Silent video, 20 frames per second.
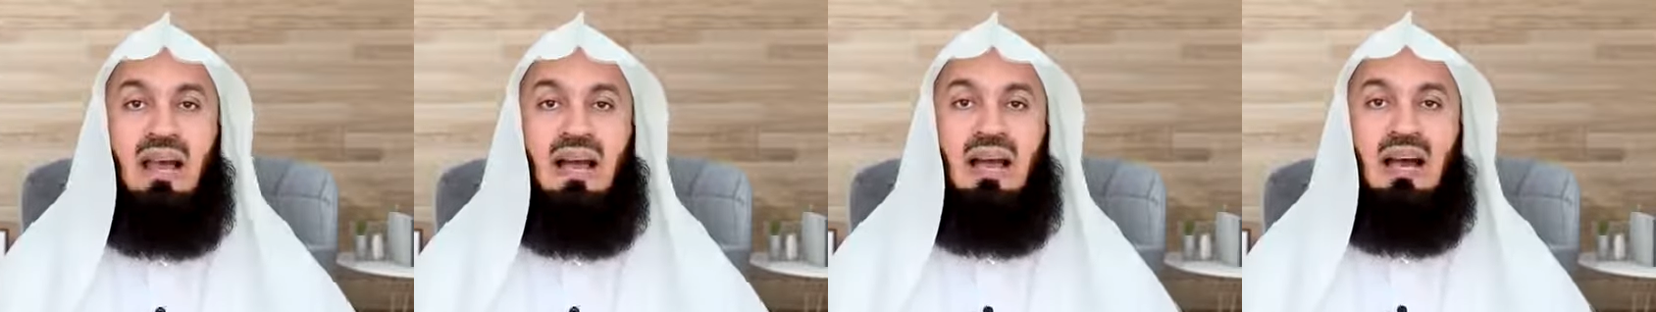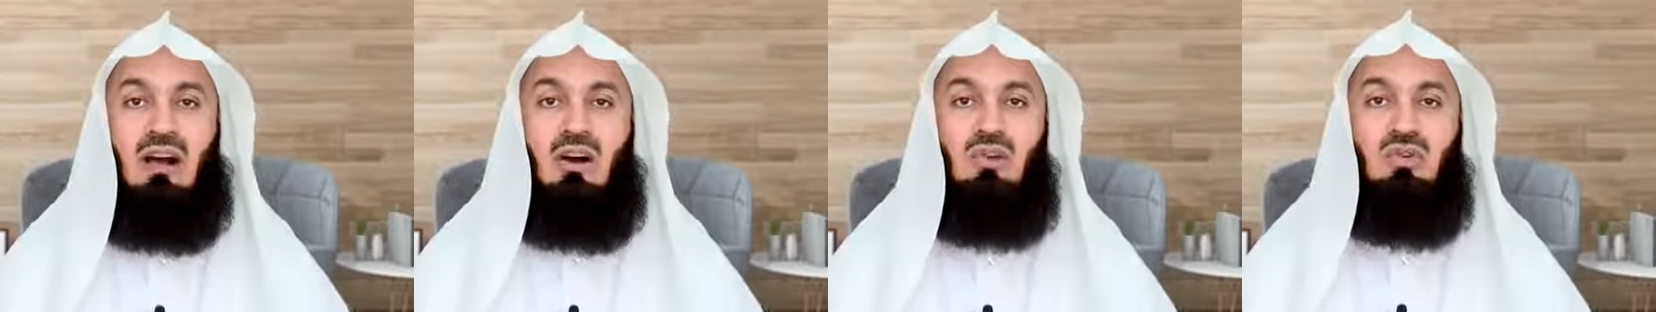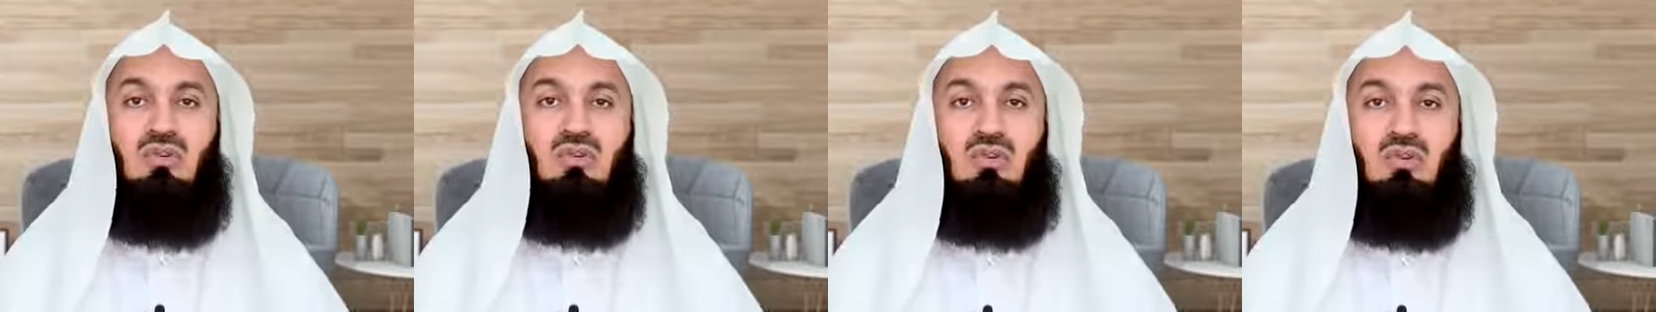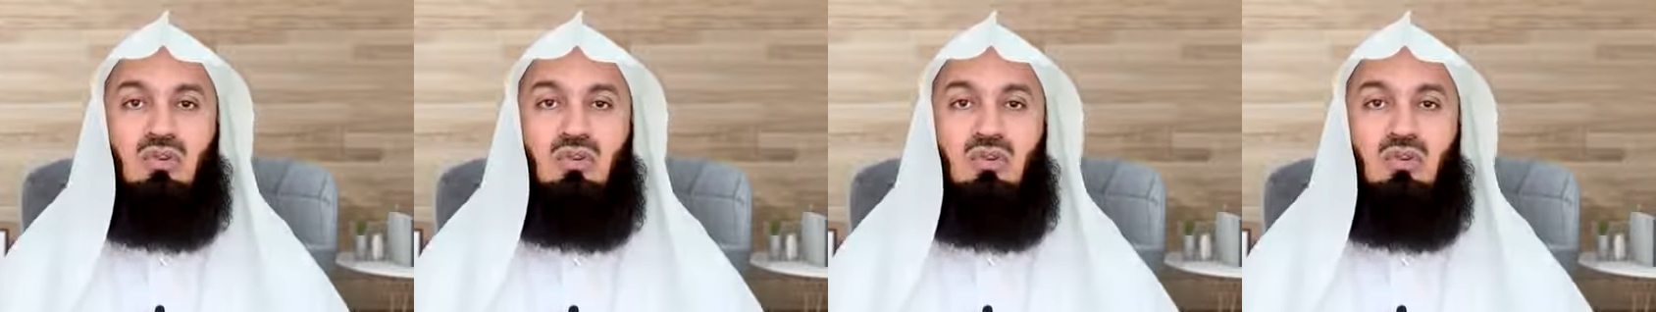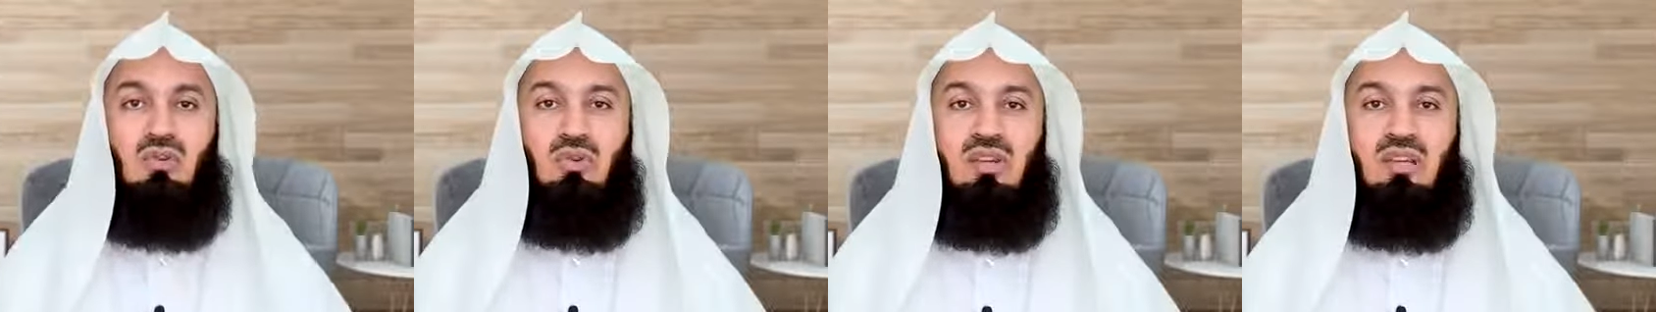How should
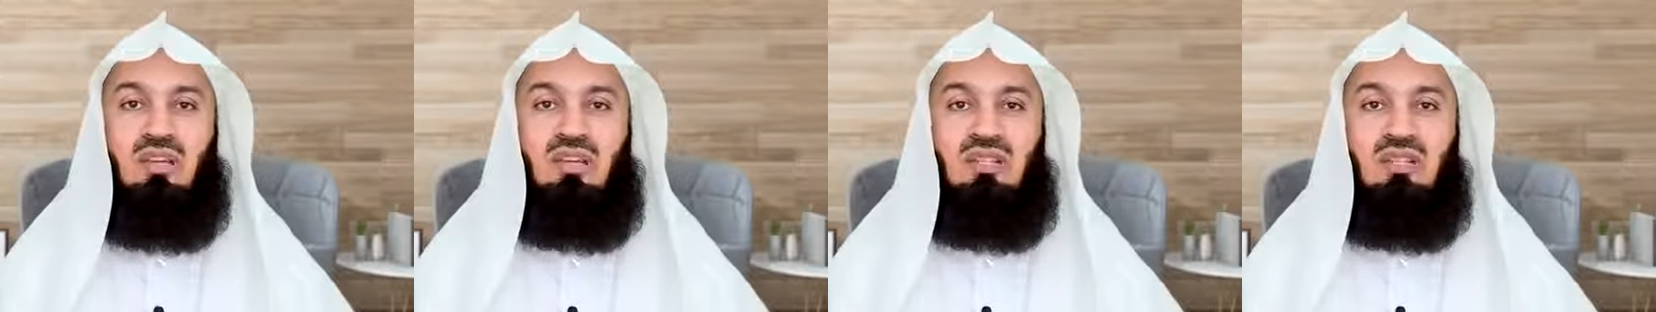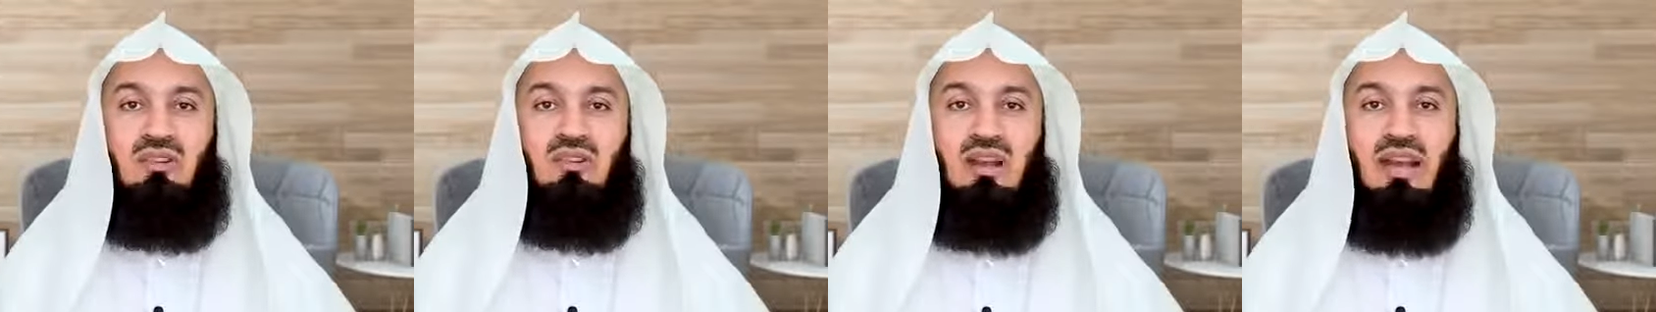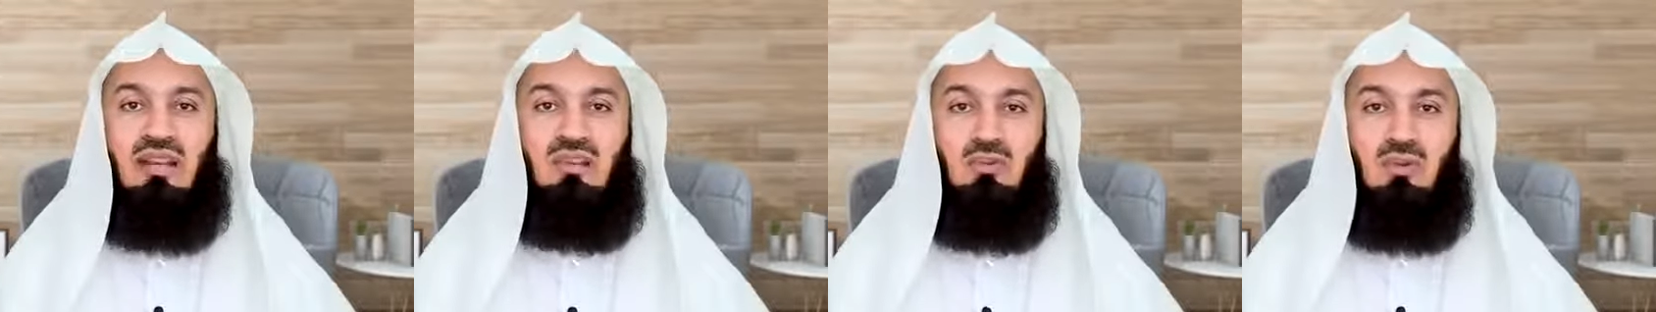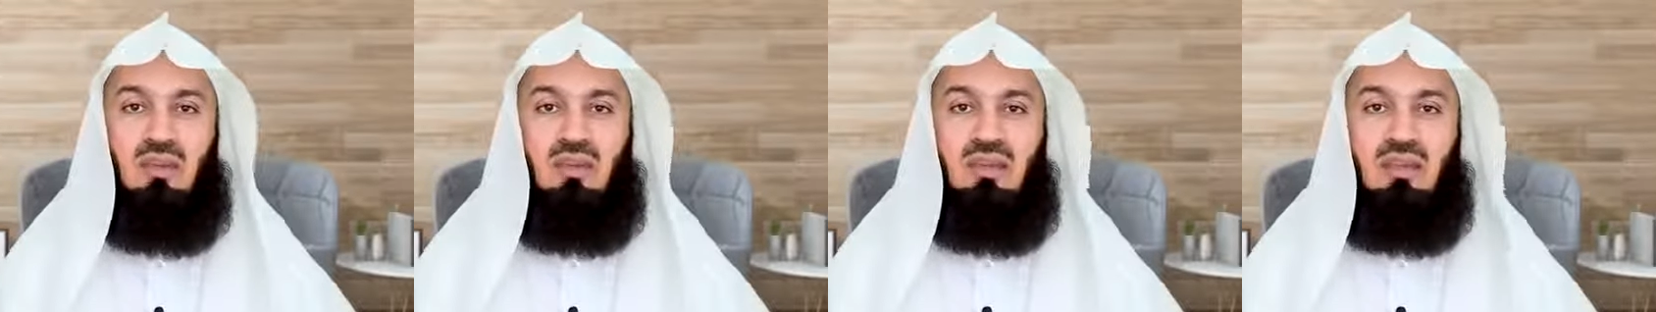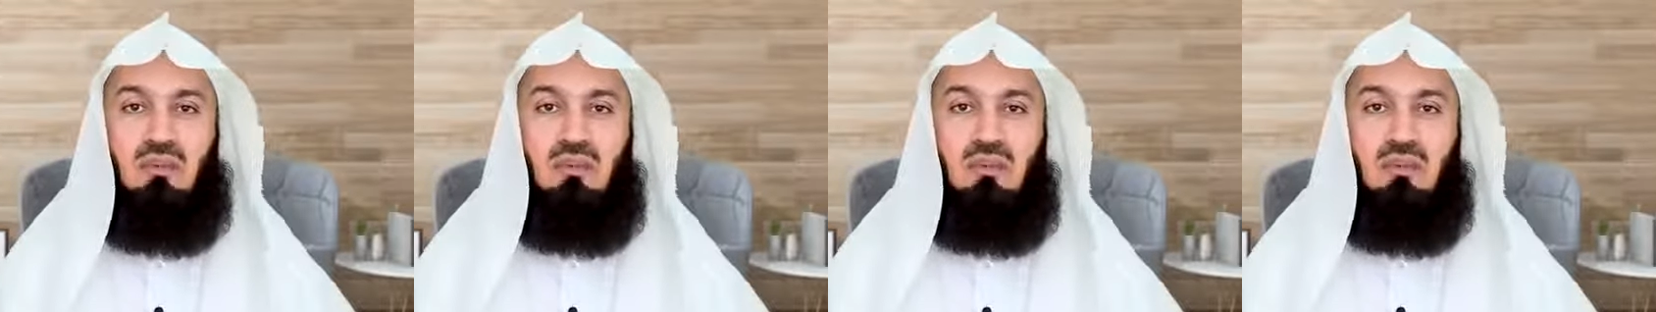you interact with